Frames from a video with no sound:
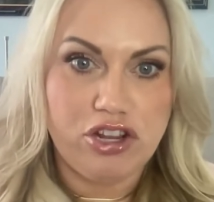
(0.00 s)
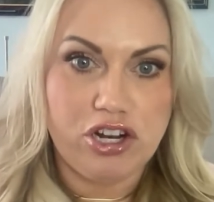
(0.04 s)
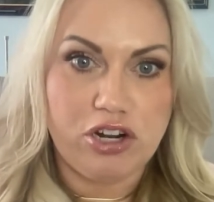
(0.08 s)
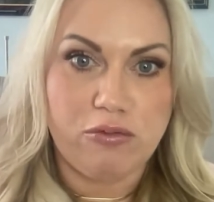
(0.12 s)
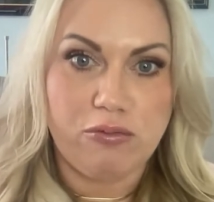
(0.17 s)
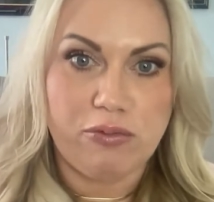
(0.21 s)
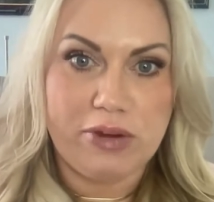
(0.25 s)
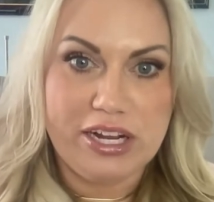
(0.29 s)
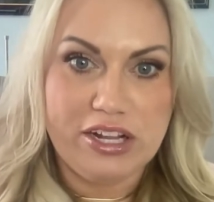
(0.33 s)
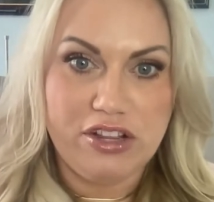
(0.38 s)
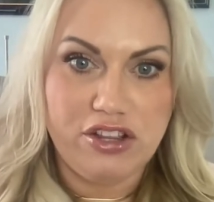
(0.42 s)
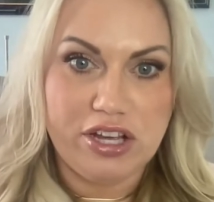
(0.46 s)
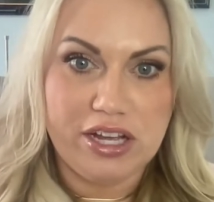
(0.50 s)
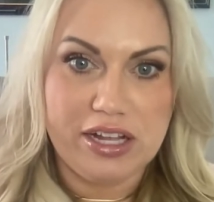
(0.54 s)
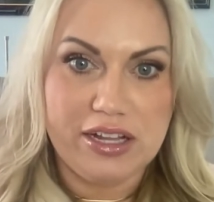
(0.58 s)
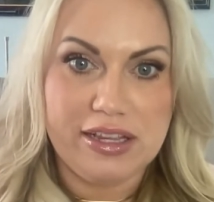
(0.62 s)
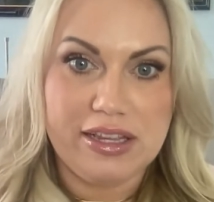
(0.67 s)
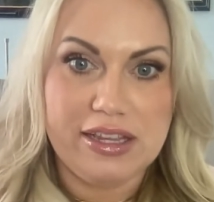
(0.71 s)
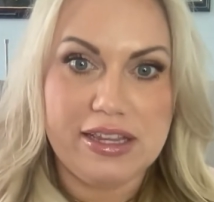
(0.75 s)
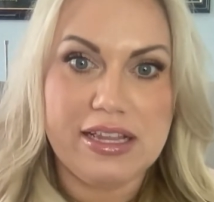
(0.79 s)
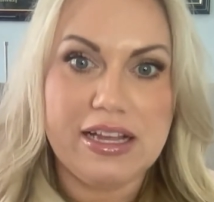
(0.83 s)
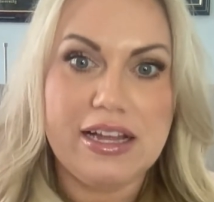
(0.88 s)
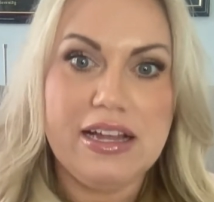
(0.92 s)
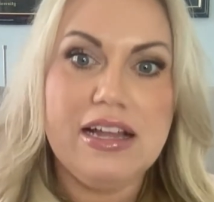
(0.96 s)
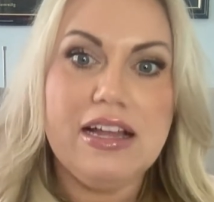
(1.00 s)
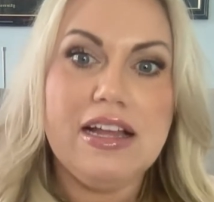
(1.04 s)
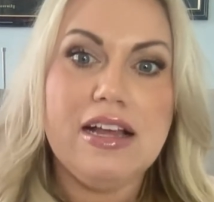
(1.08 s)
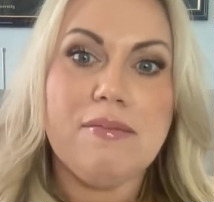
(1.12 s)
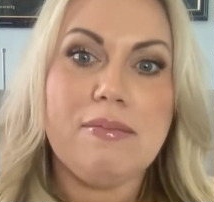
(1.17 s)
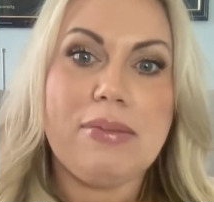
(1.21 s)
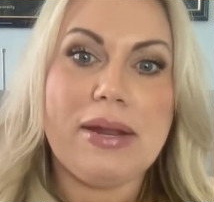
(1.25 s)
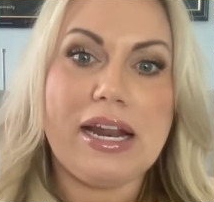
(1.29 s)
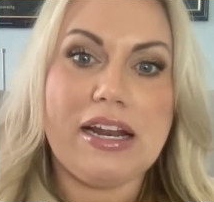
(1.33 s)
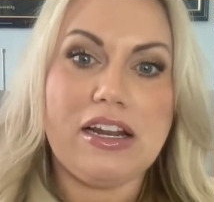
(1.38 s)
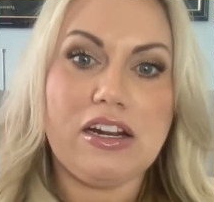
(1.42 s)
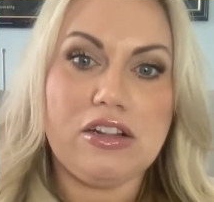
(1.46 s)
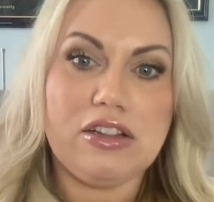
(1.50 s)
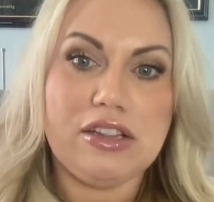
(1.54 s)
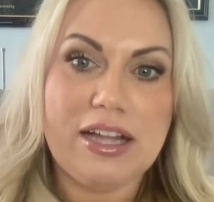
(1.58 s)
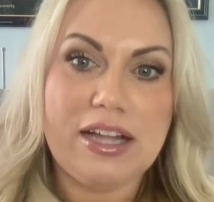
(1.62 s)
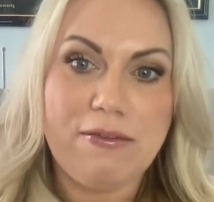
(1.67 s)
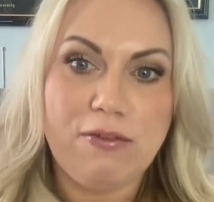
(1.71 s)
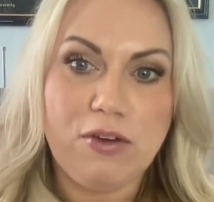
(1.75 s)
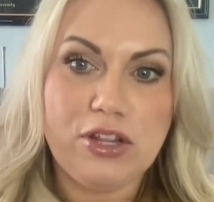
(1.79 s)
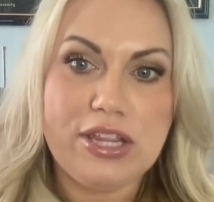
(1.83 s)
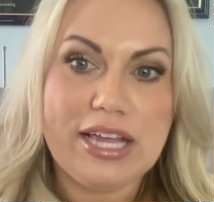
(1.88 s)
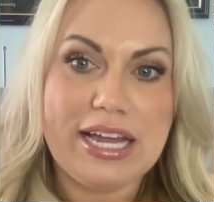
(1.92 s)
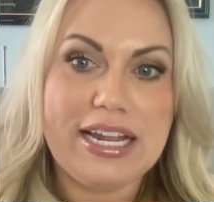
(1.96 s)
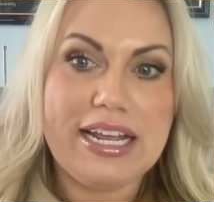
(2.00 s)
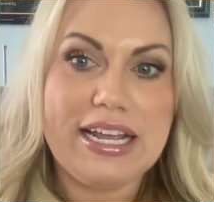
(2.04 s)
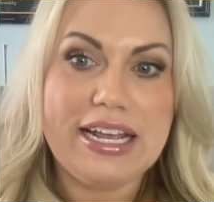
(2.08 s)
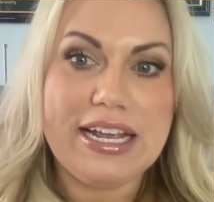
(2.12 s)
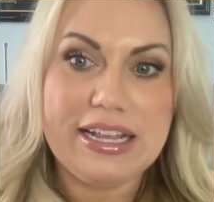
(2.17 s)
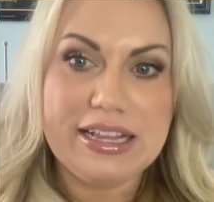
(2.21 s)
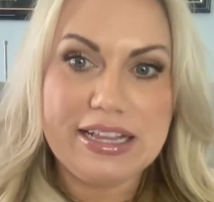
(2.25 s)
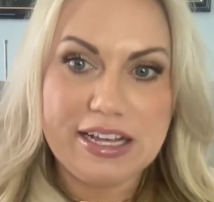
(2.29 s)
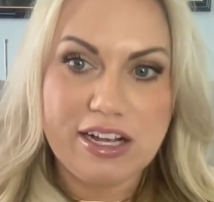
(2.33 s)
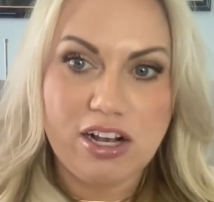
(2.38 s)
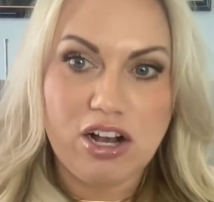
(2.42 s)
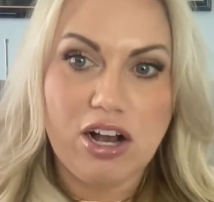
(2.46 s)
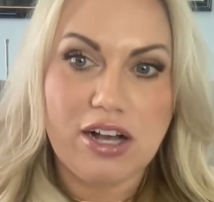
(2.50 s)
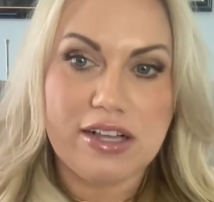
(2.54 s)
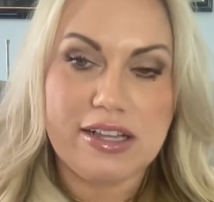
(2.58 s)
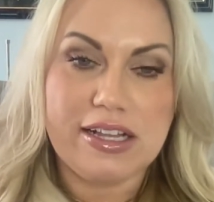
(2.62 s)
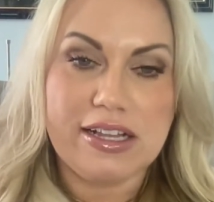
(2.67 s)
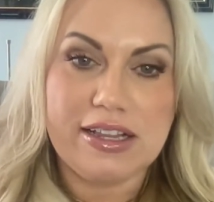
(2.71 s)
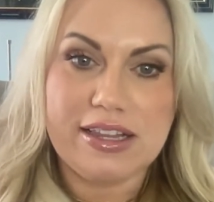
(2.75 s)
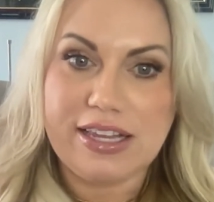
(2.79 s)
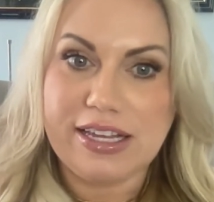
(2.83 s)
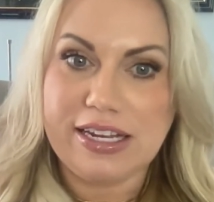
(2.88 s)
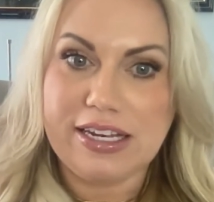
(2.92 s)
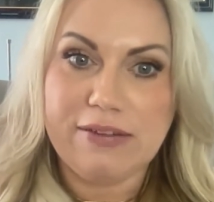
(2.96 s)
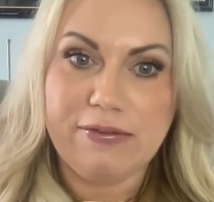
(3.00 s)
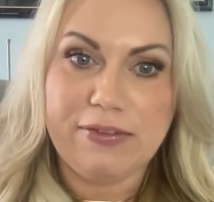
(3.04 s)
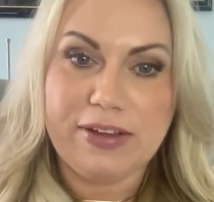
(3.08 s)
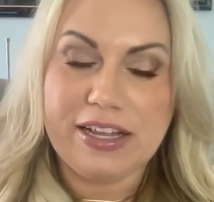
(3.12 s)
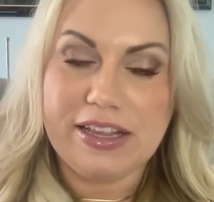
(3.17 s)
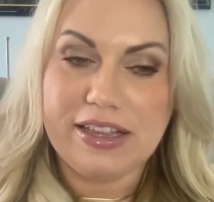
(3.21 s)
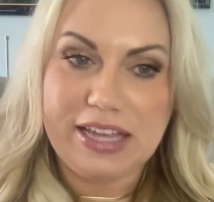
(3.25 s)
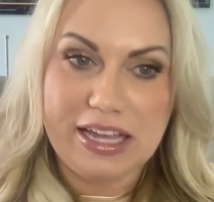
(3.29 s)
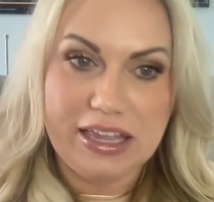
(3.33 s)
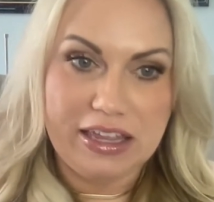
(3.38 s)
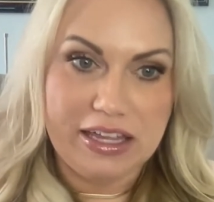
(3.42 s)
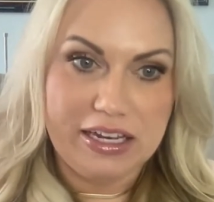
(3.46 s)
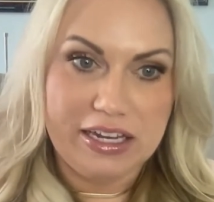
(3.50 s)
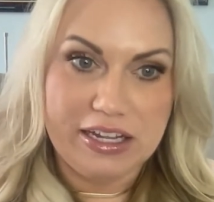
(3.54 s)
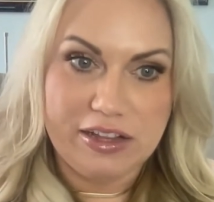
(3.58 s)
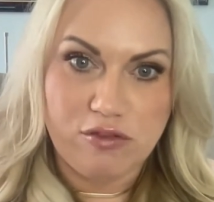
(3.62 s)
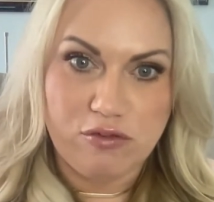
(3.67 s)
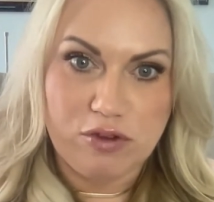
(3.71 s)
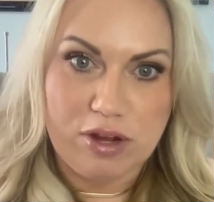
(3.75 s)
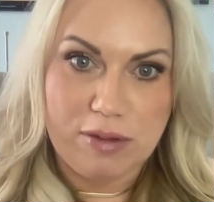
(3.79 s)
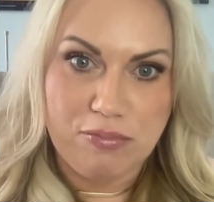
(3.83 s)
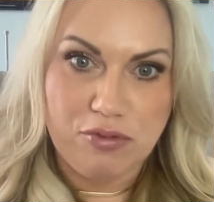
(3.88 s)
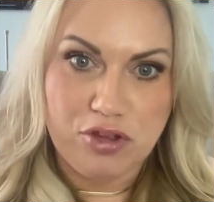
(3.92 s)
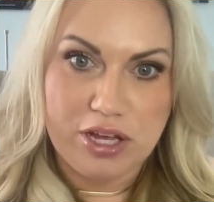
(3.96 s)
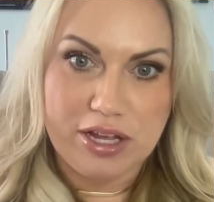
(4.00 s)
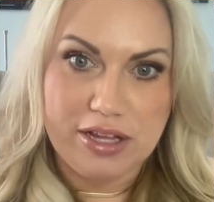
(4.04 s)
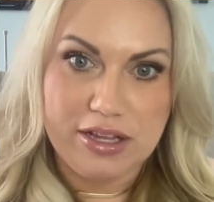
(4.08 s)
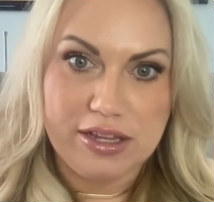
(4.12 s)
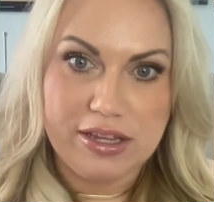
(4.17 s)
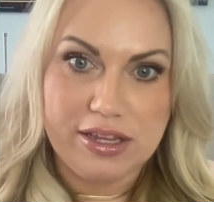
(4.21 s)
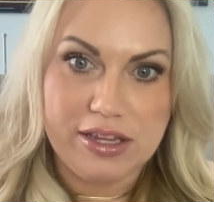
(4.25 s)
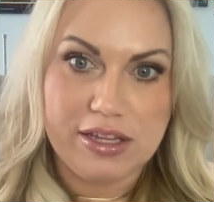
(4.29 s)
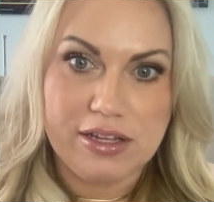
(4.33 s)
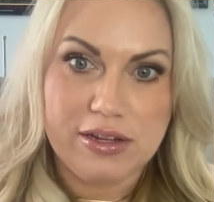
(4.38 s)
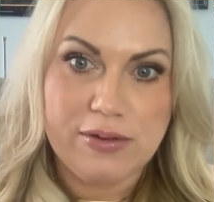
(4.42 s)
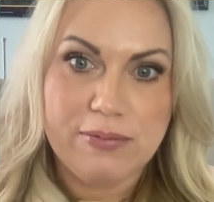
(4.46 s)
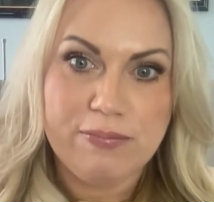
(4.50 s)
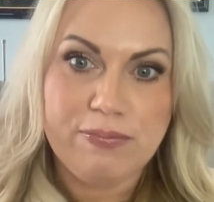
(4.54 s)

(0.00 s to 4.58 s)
or regions, but at a level that isn't causing significant daily disruptions.